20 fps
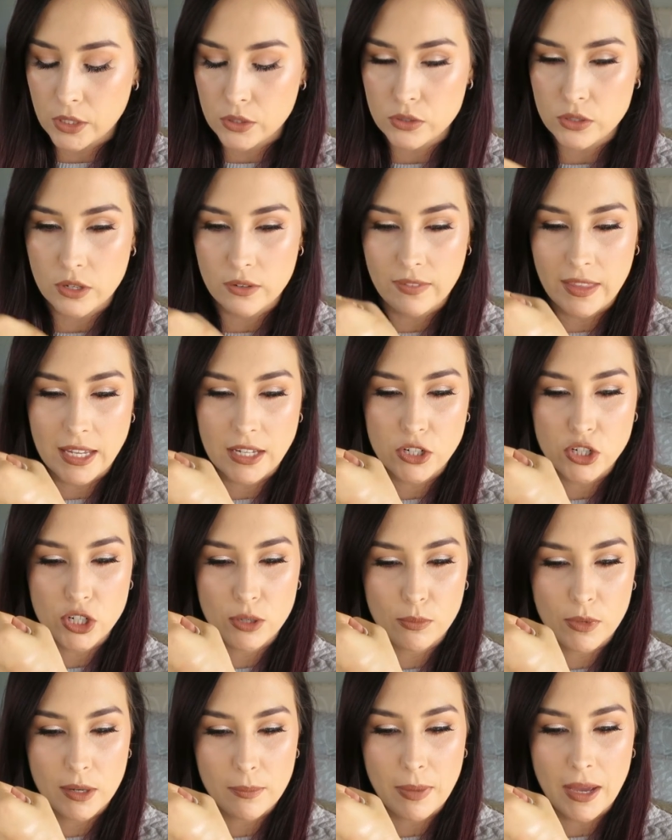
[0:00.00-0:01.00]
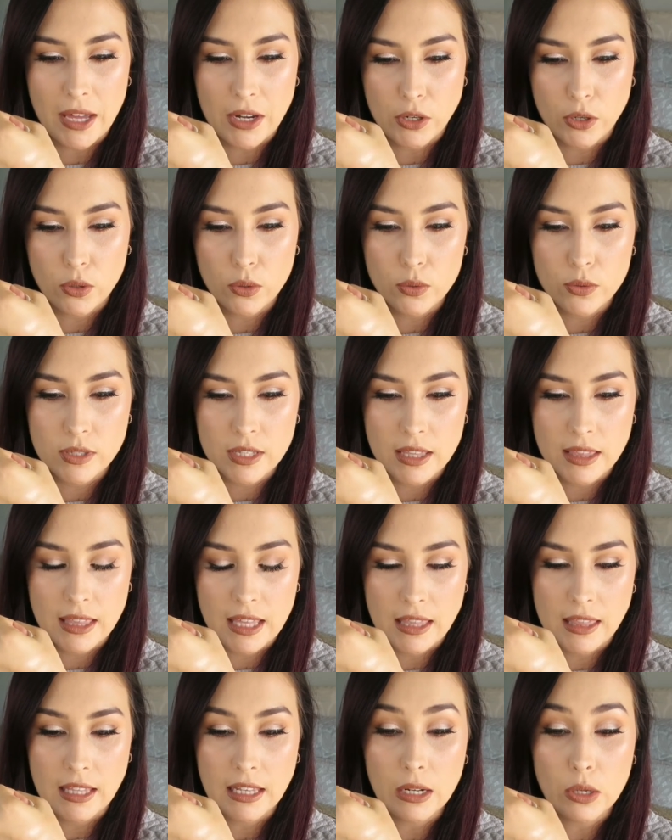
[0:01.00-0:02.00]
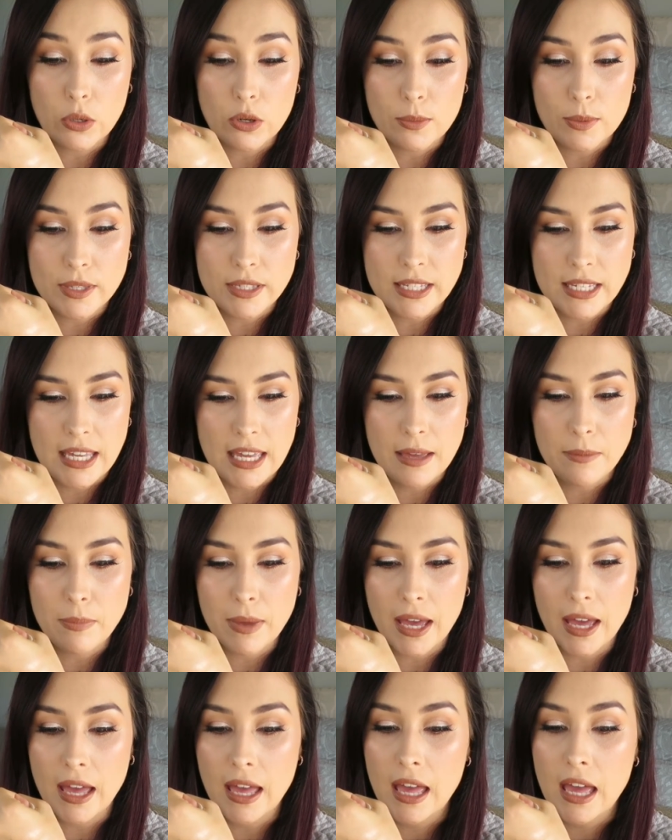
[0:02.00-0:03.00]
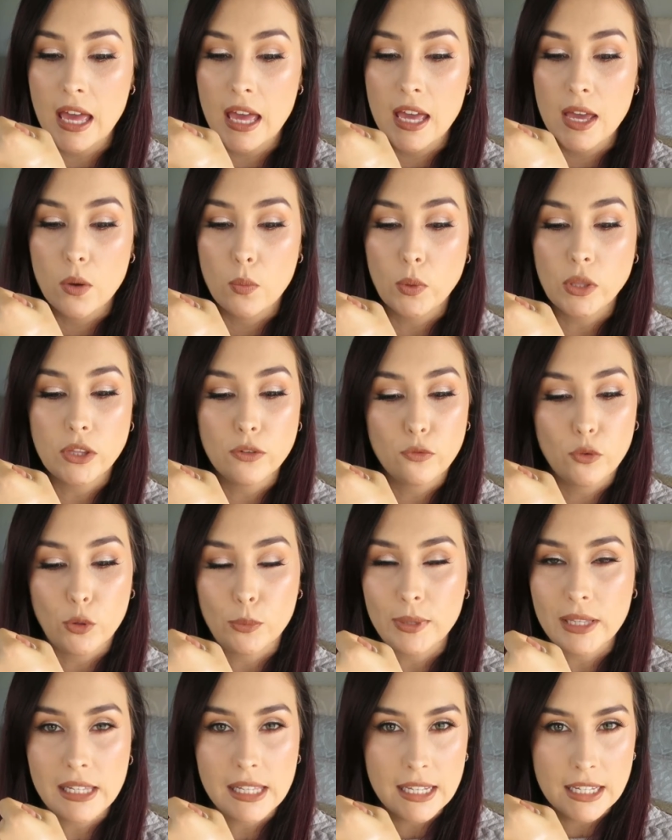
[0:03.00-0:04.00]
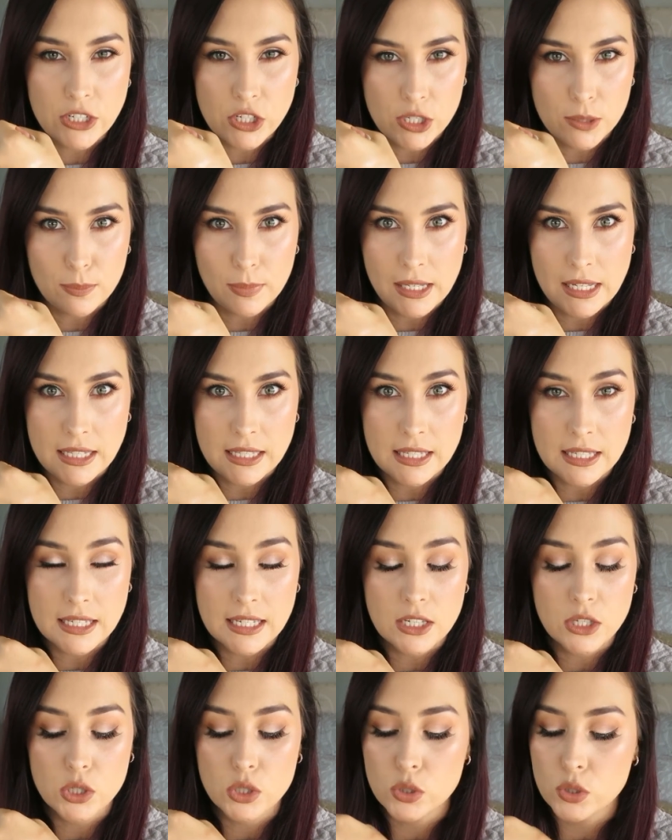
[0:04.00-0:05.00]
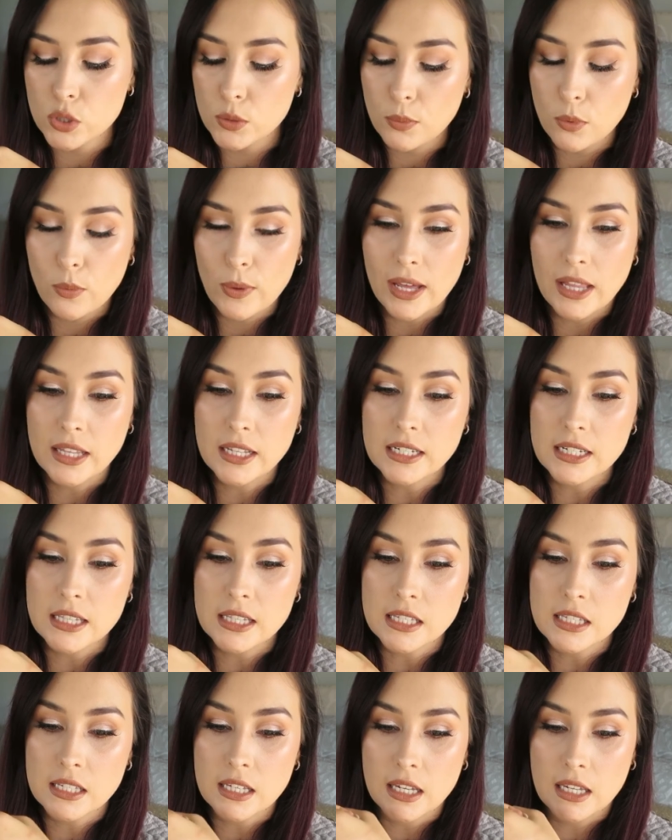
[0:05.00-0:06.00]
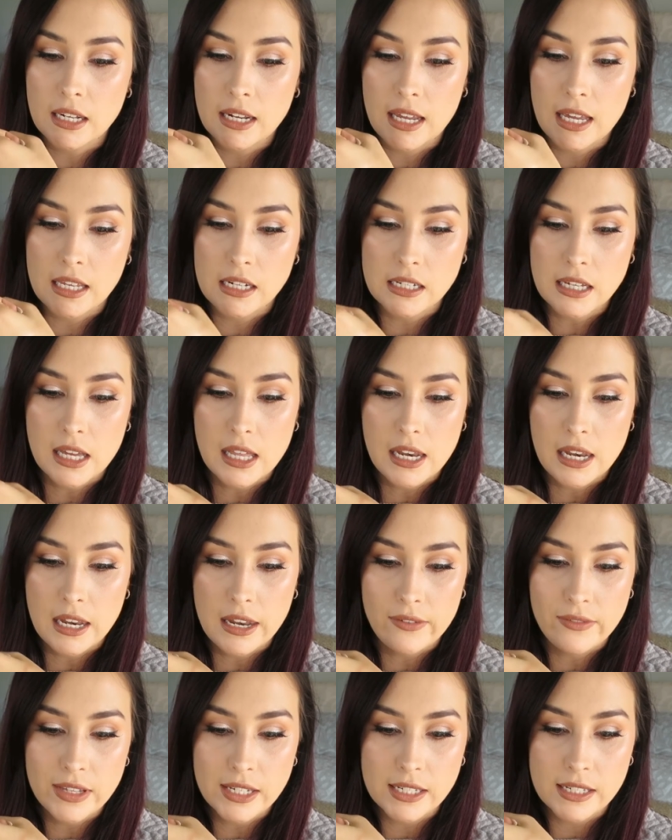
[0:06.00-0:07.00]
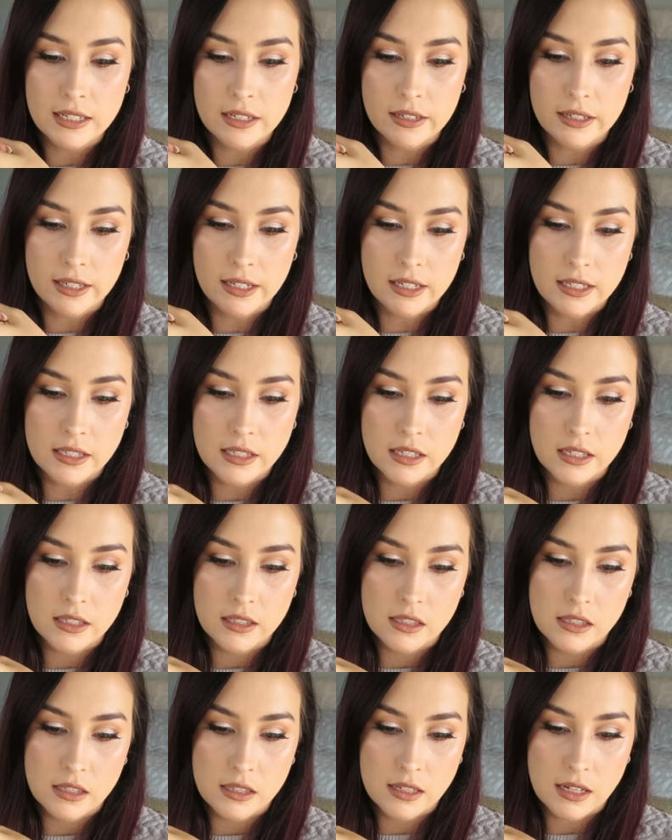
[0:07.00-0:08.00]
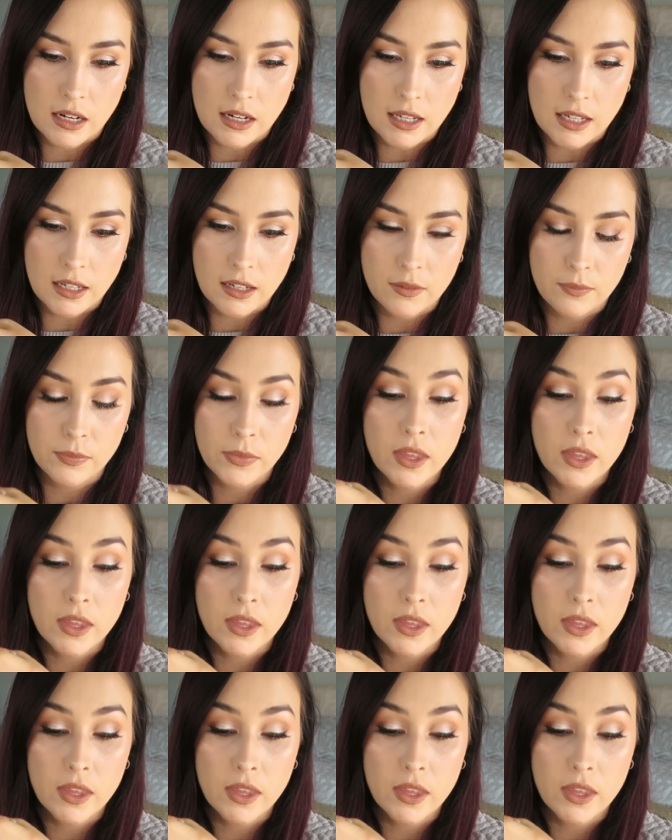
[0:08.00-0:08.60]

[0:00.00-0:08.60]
sort of like shimmering particles than the Laura Mercier, but with the formula it just blends super well into the skin, and I love it. It's stunning.